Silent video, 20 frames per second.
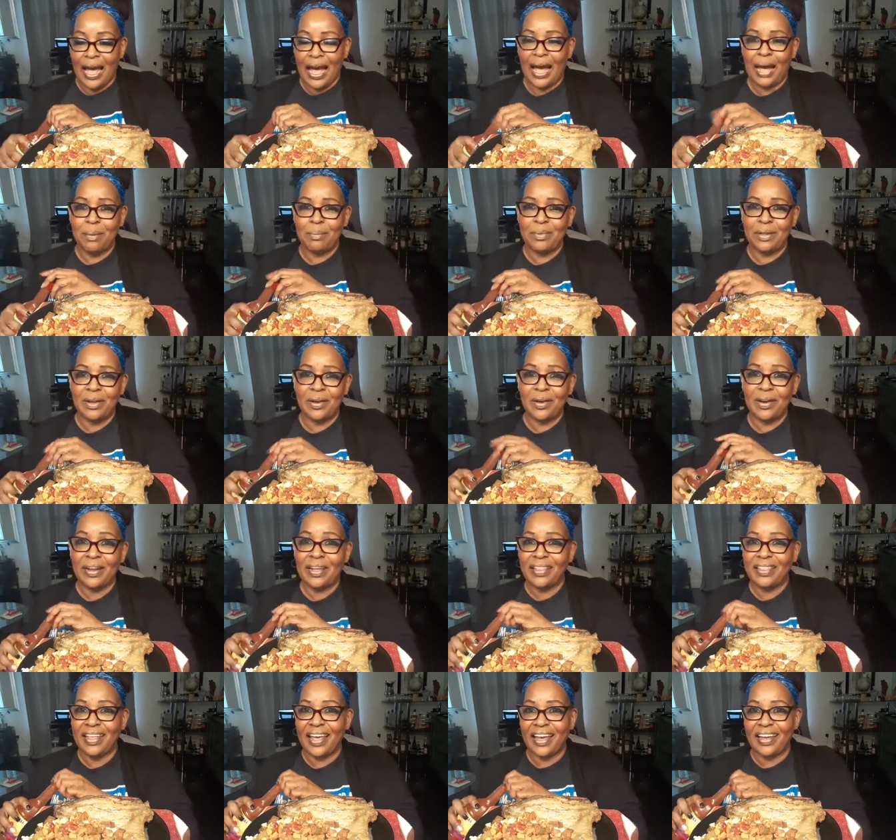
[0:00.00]
I'm
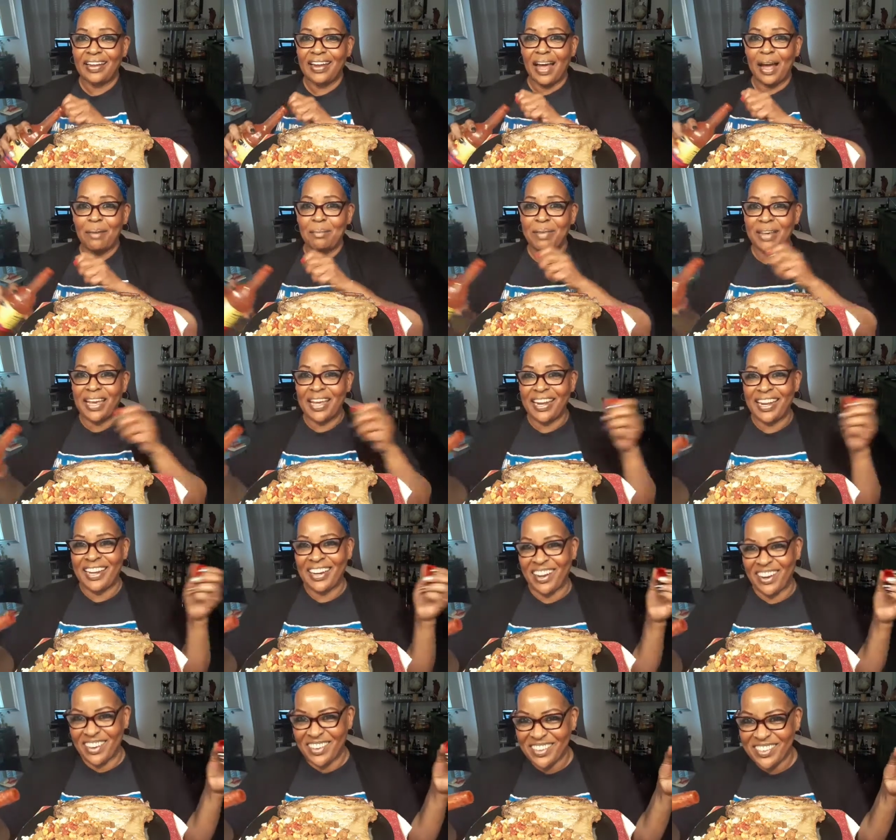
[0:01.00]
learning that I'm
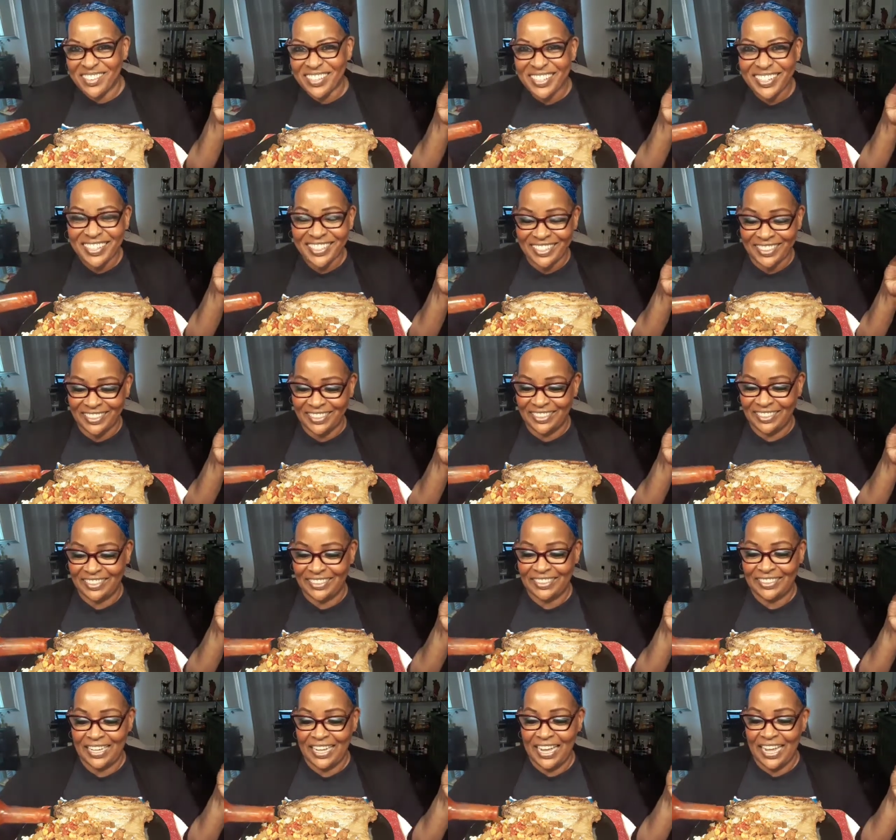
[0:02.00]
getting older
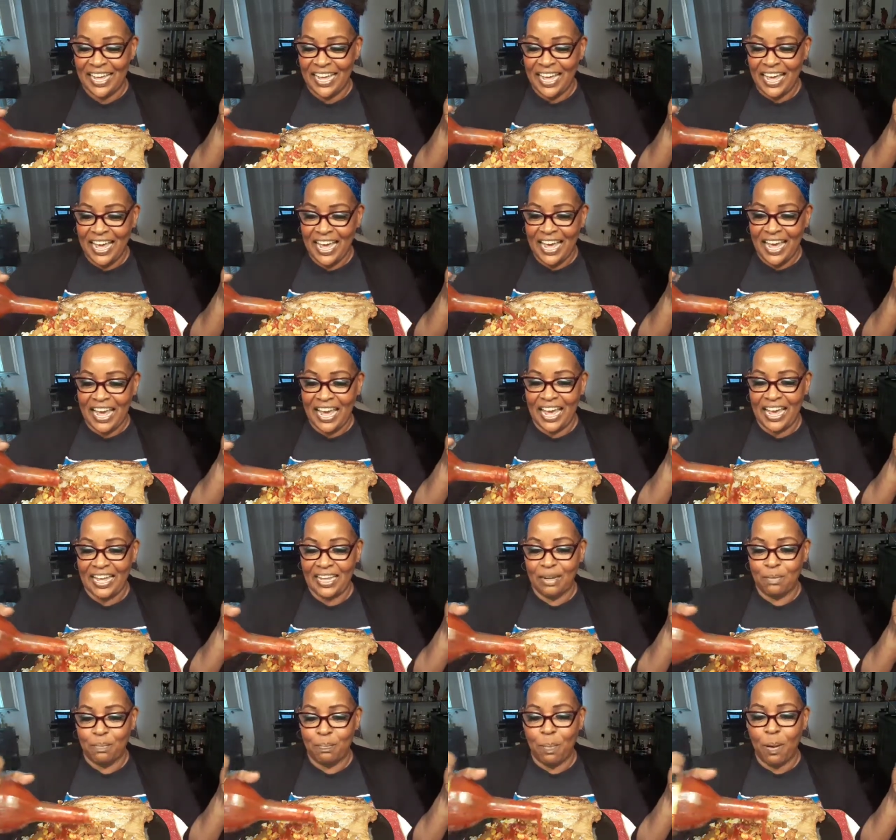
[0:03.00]

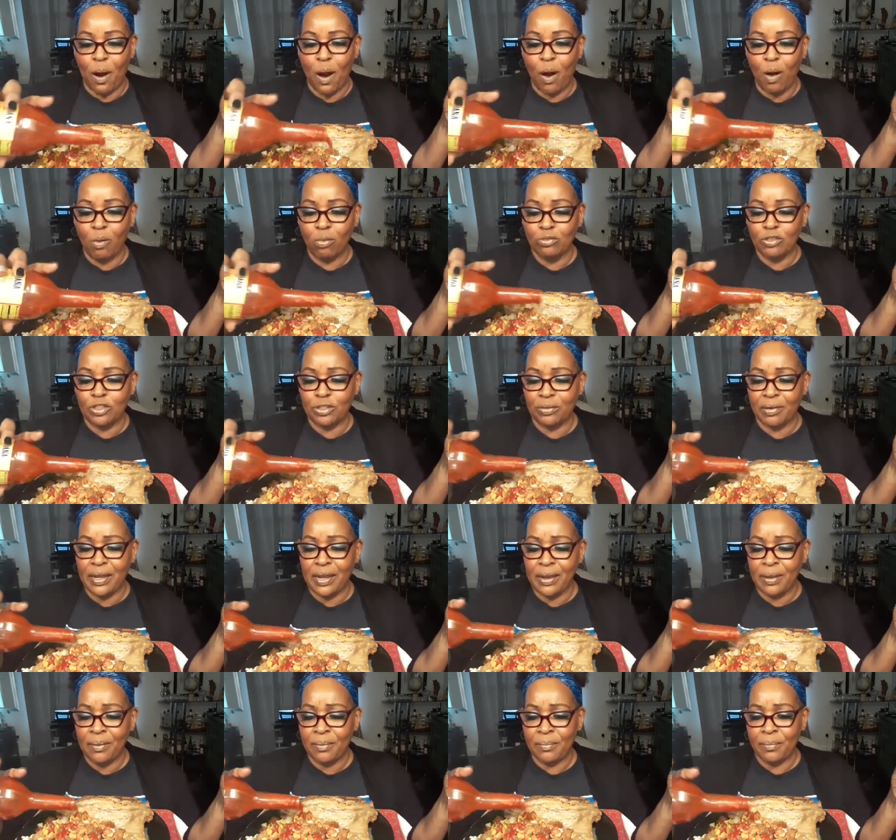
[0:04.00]
and
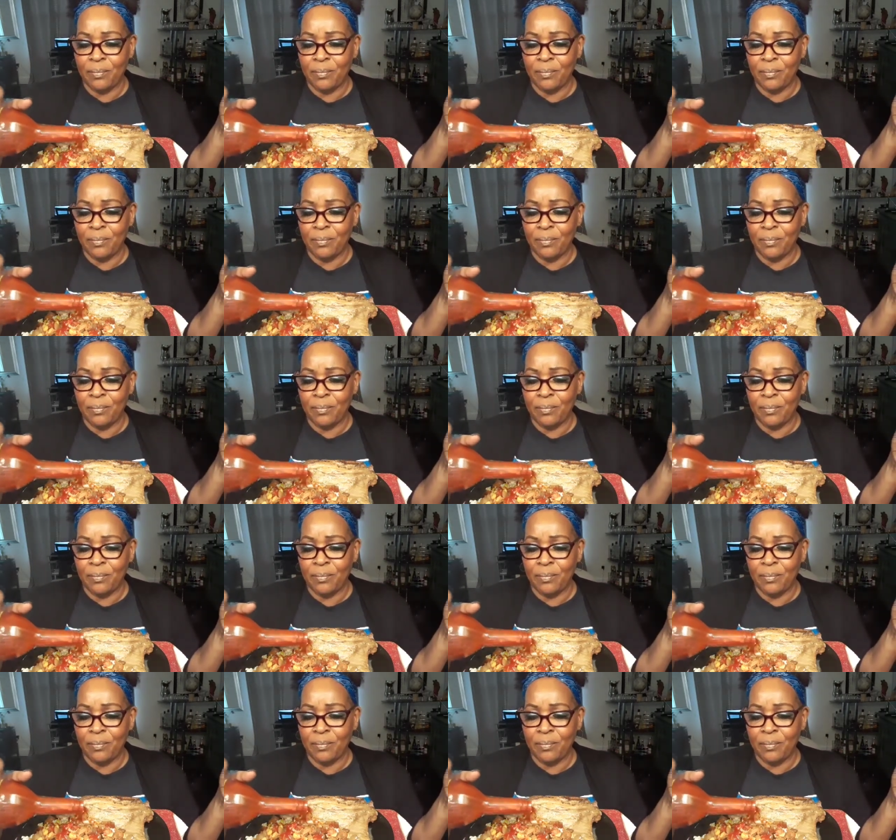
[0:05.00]
poultry